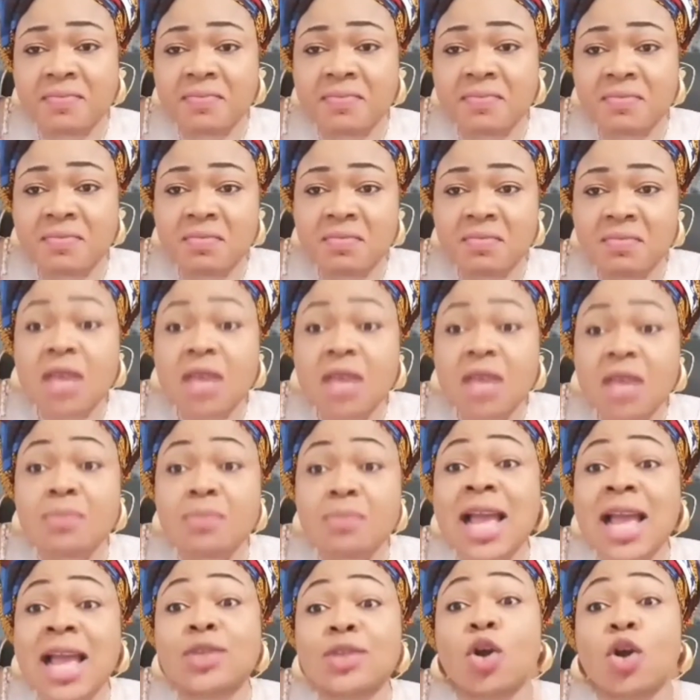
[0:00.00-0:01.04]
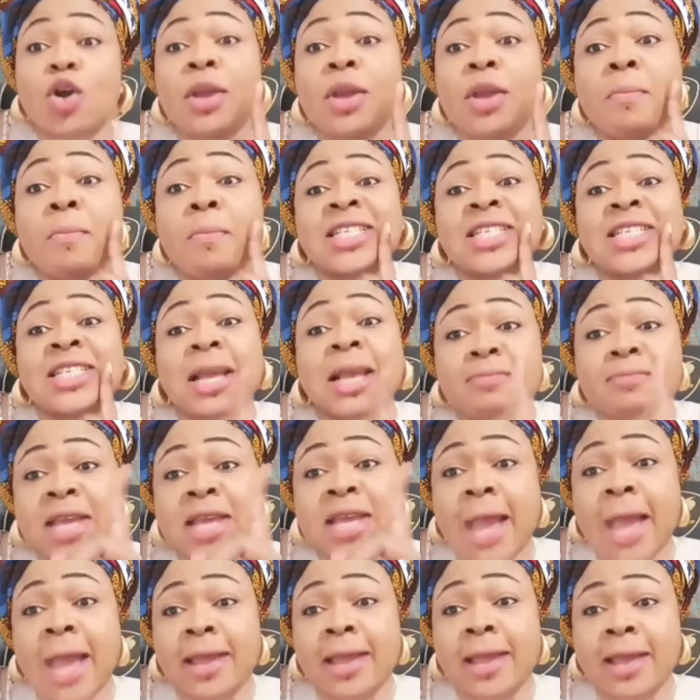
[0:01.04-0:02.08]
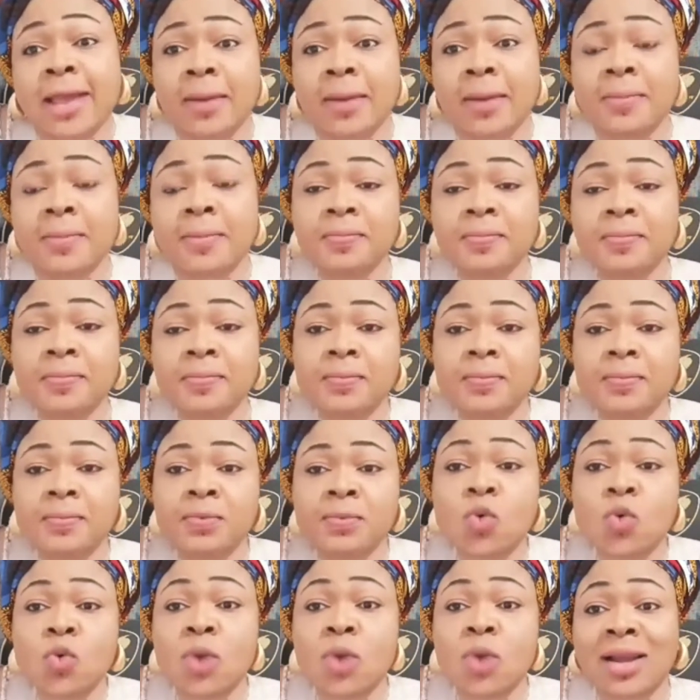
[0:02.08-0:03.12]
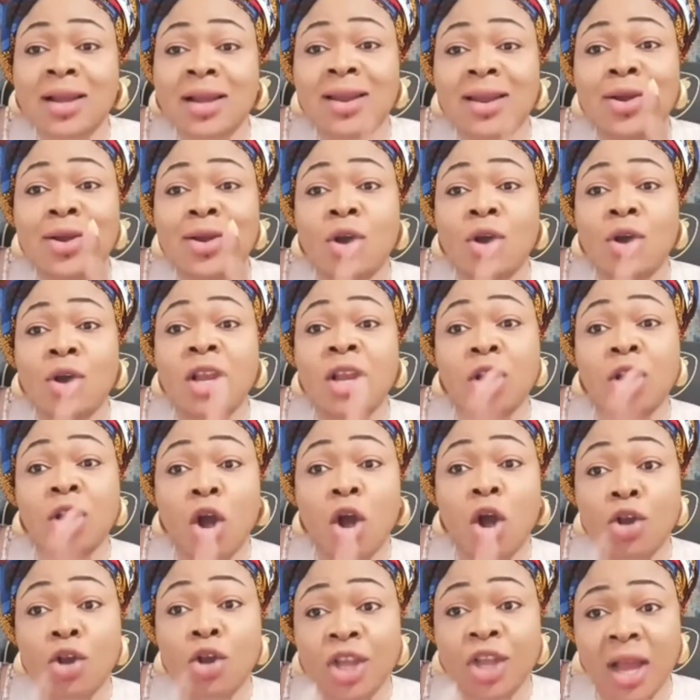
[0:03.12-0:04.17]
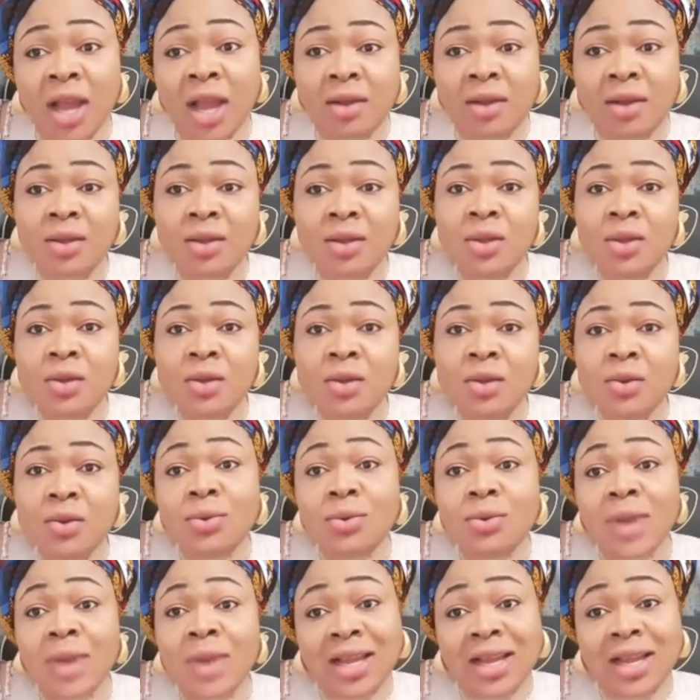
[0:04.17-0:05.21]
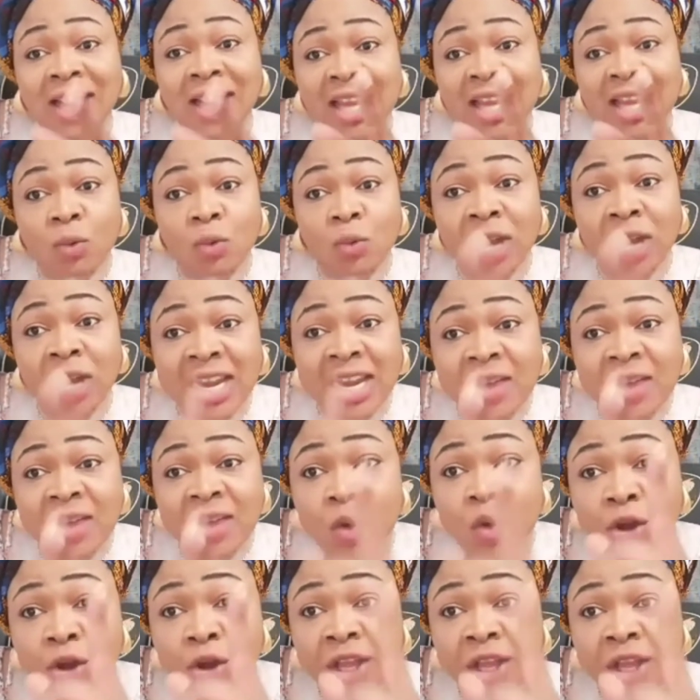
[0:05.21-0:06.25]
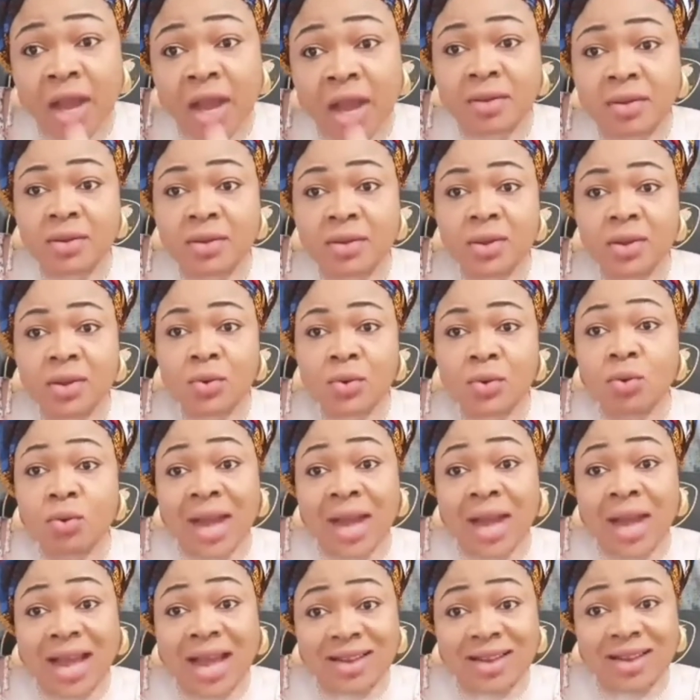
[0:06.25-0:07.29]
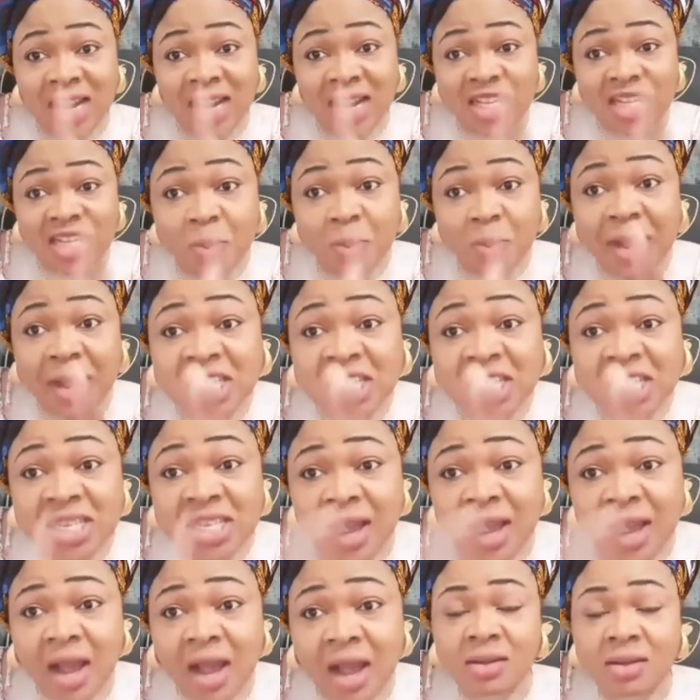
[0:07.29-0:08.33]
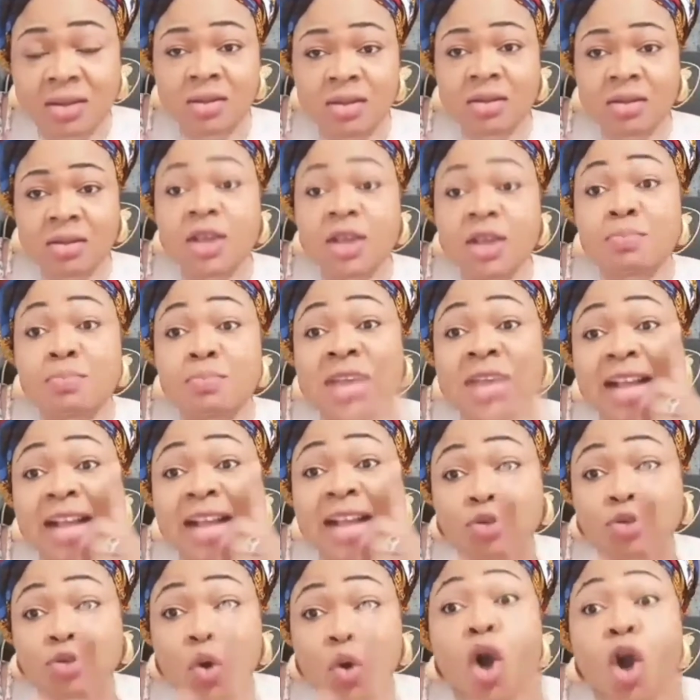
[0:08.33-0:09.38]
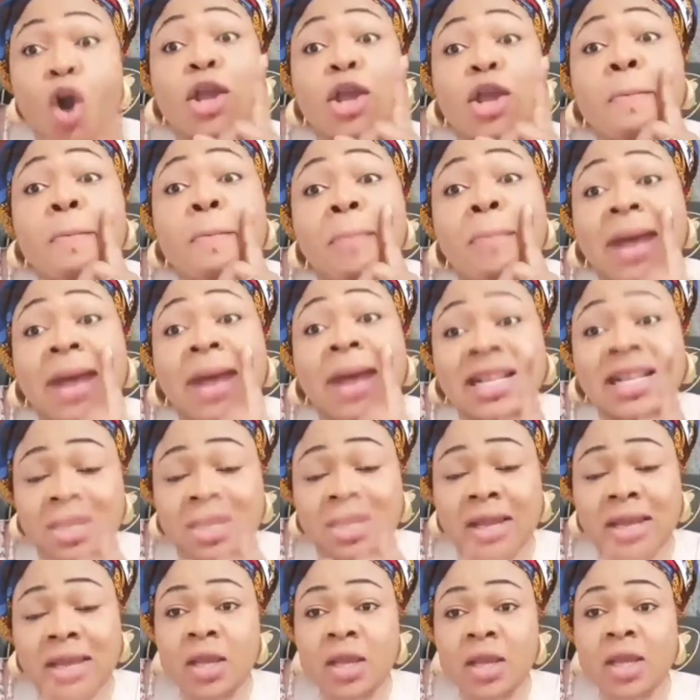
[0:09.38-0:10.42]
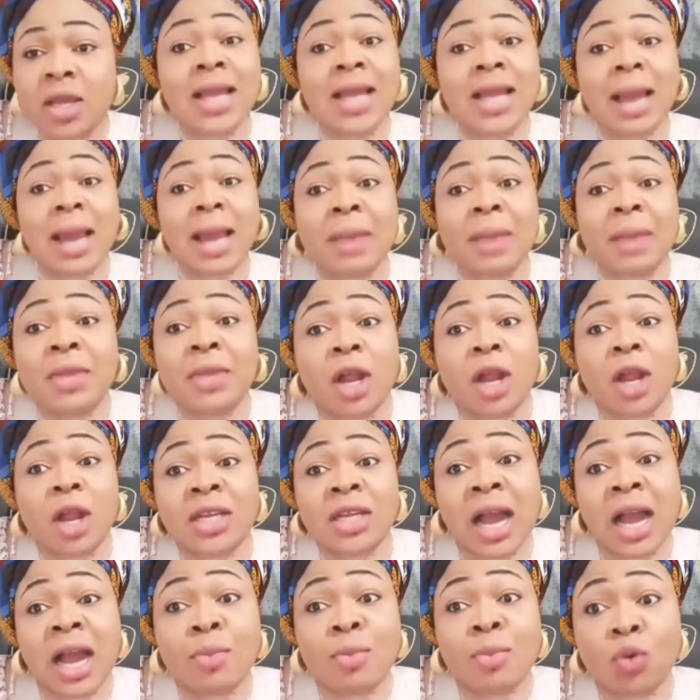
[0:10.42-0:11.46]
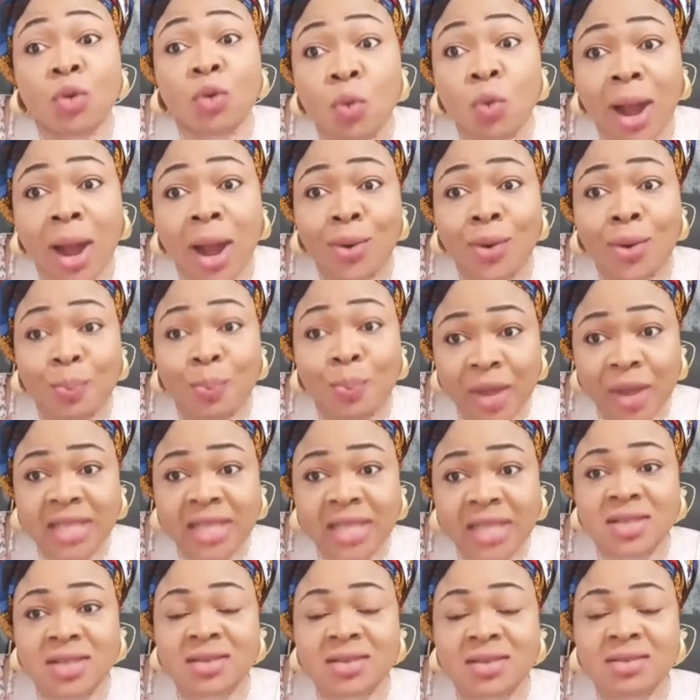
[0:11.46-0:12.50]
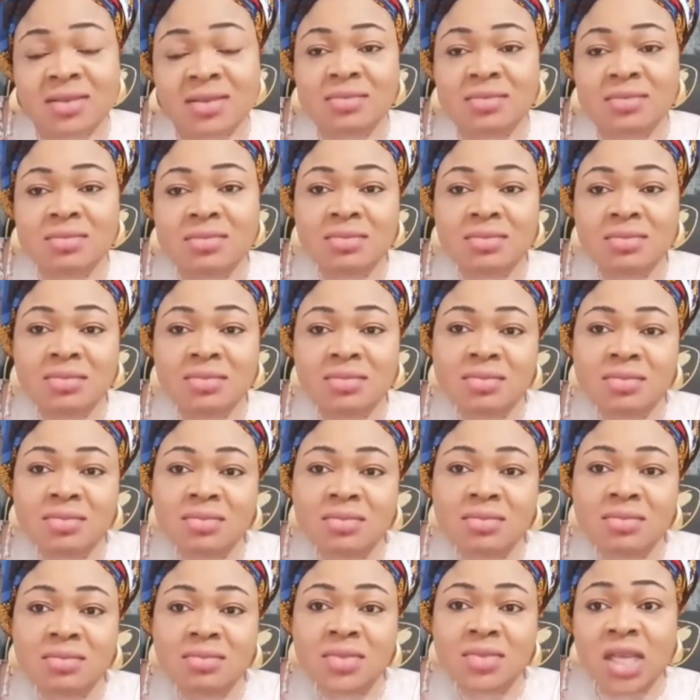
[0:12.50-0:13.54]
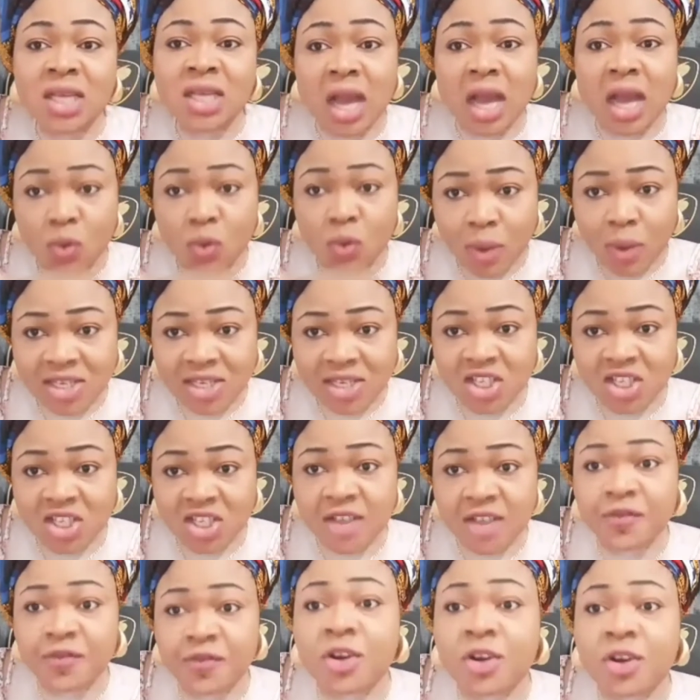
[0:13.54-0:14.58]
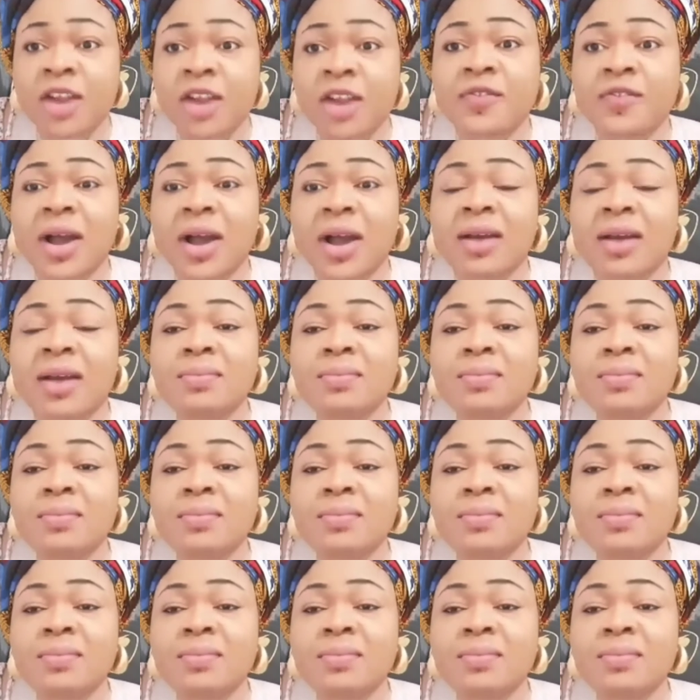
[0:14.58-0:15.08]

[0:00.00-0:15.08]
It be doing ma se be aya. Uga gele on law iya. Una gele on lele mo iya. Una respect iya. It be a doggy masse. I am a millionaire moon wow pet. Iago was stay forever.